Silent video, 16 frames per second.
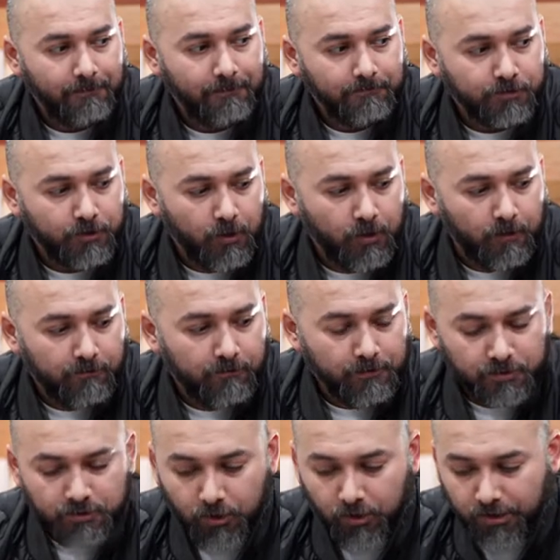So for
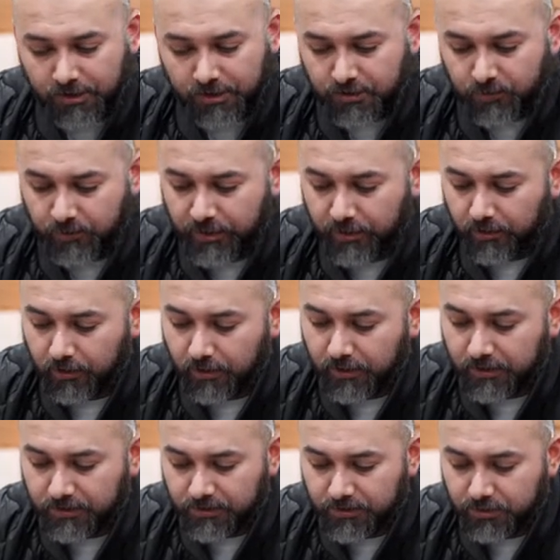starters, we are
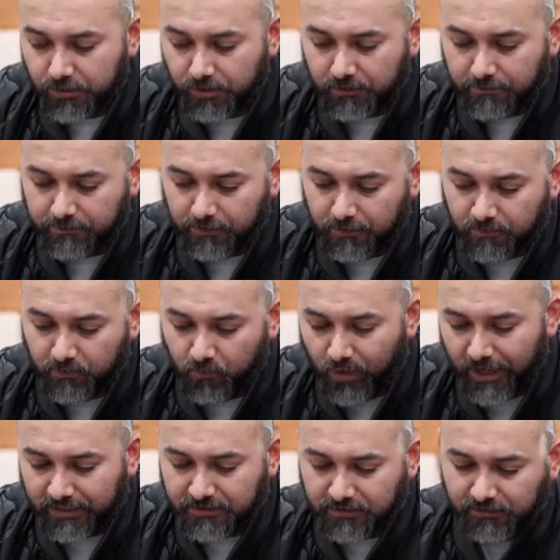going to start from
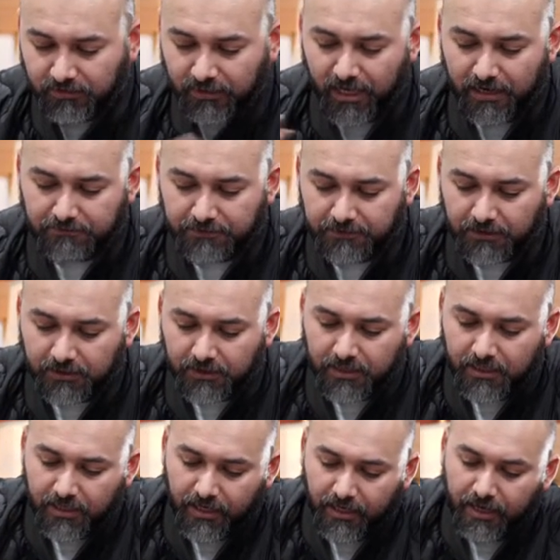right to left.
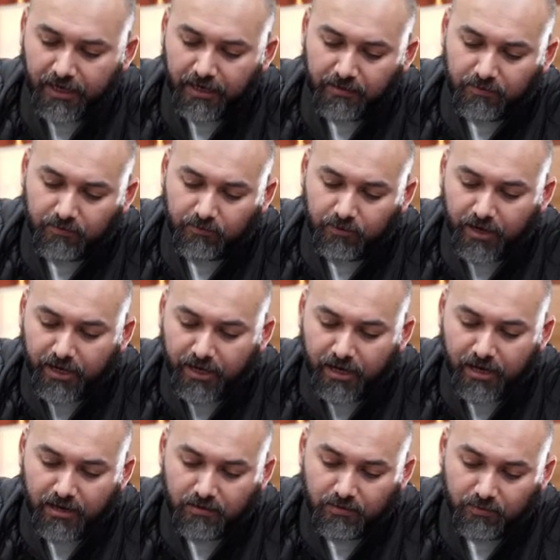And right
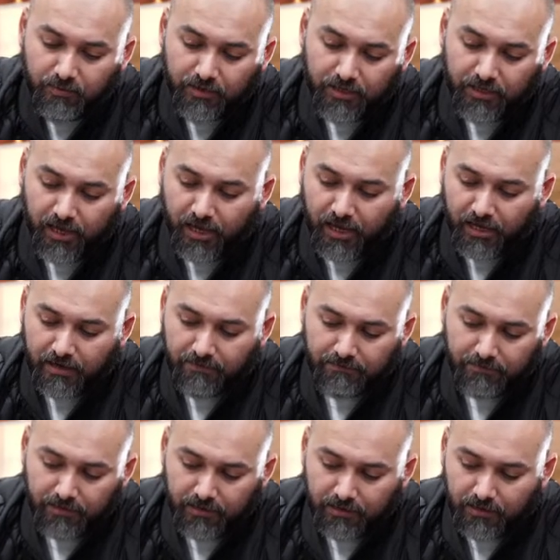now we have
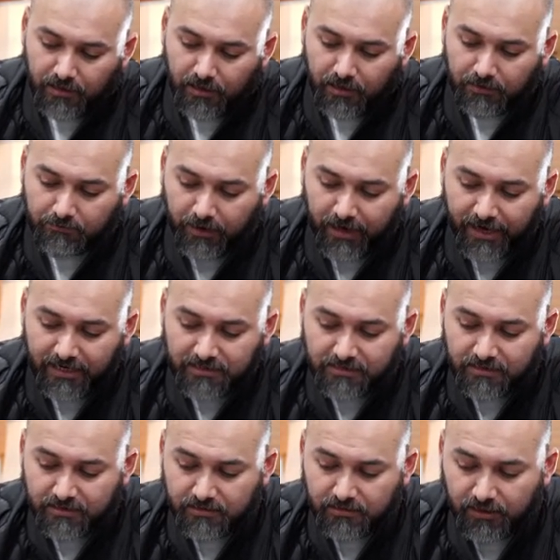the uh,
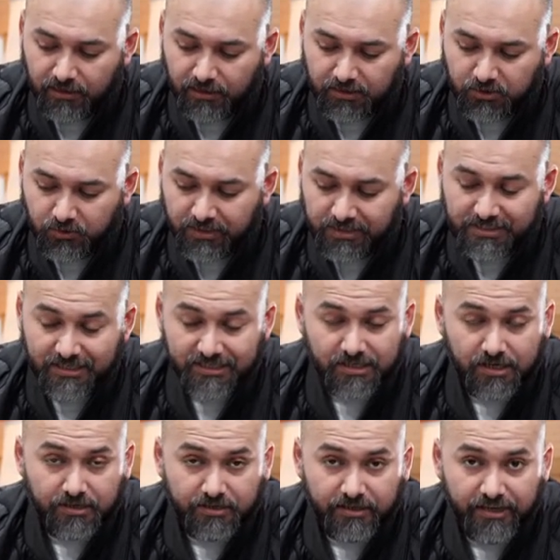Ryzen
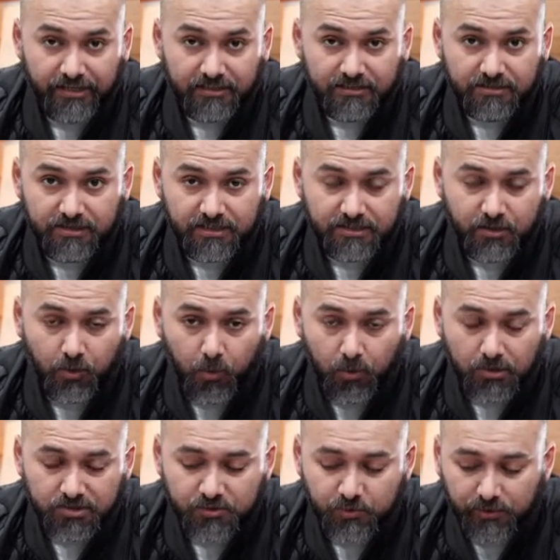2600X, uh, 6
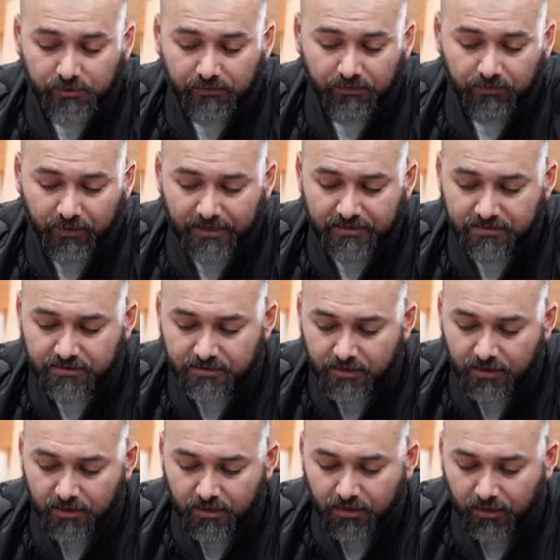cores, 12 threads.
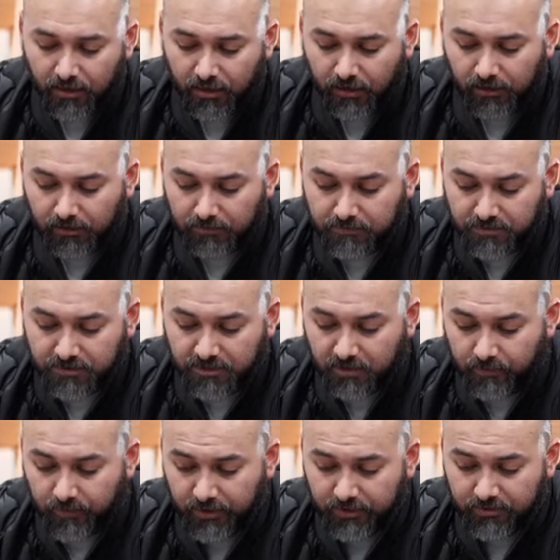Um,
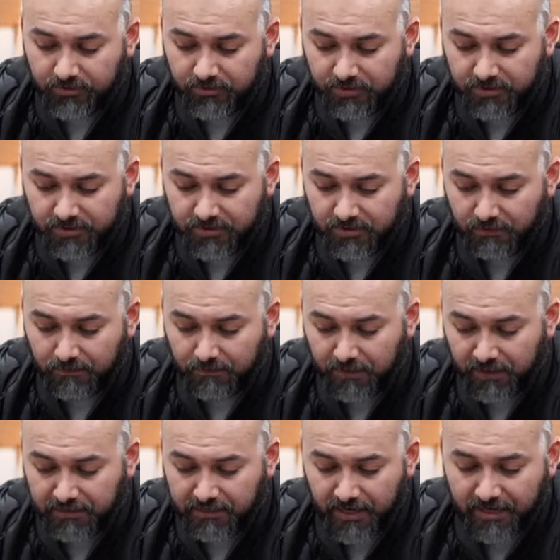CPU, this is a
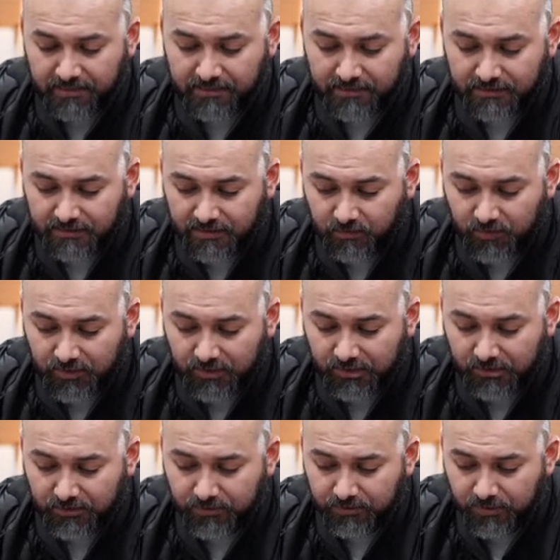fantastic
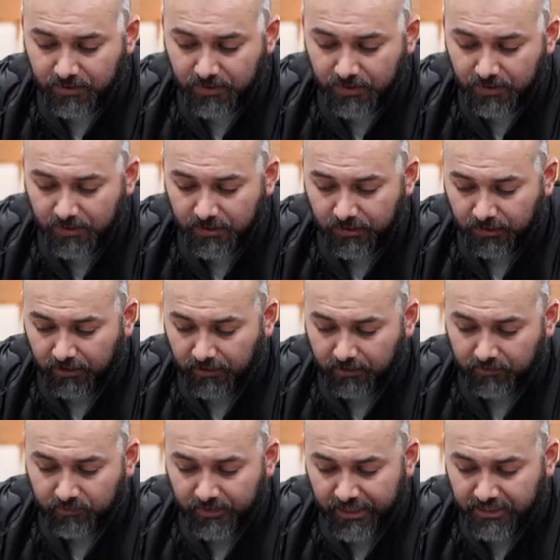CPU.
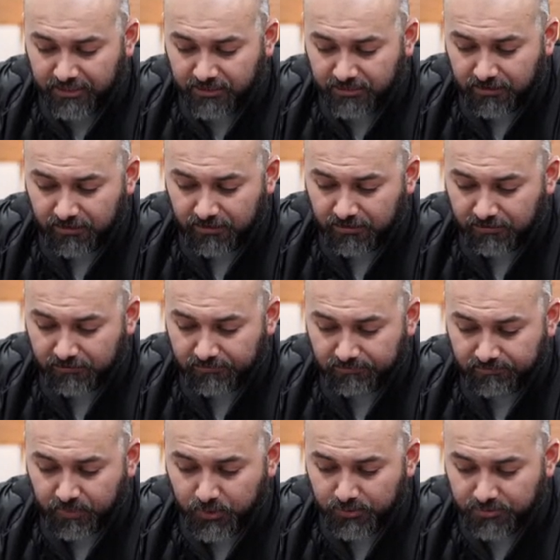Uh, base uh,
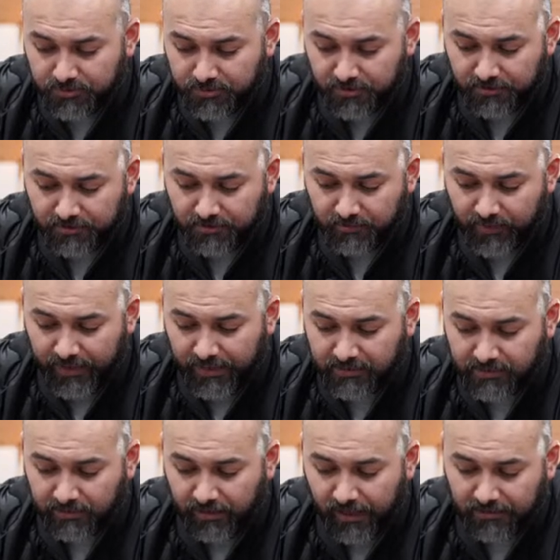boost, it, the
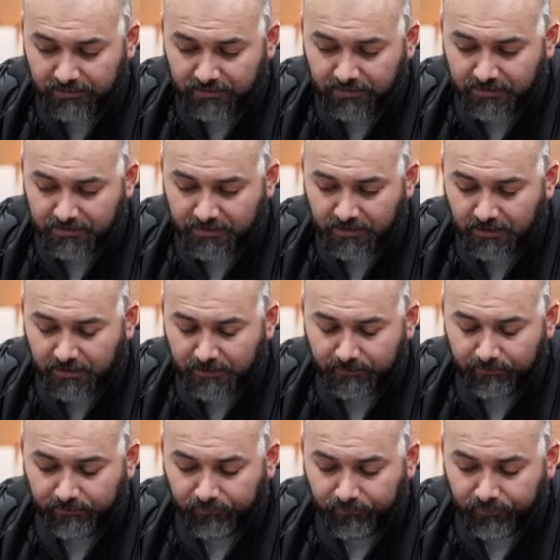base clocks is
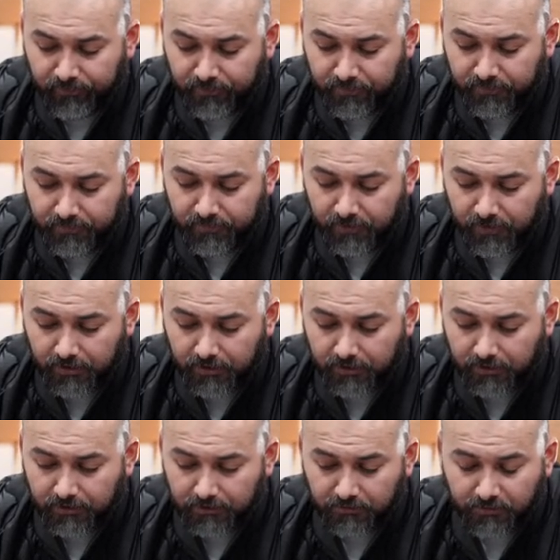um,
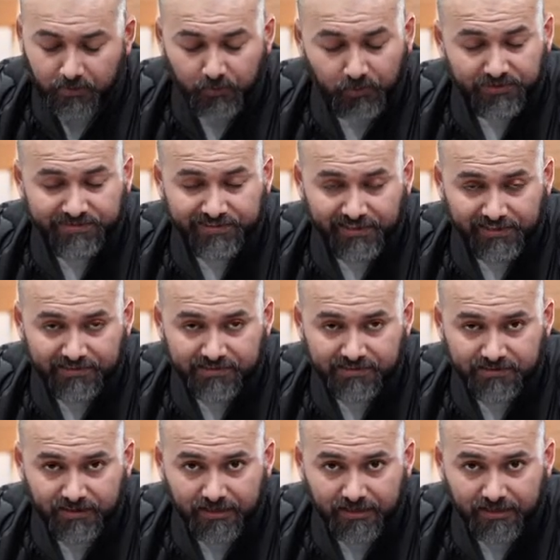3.6.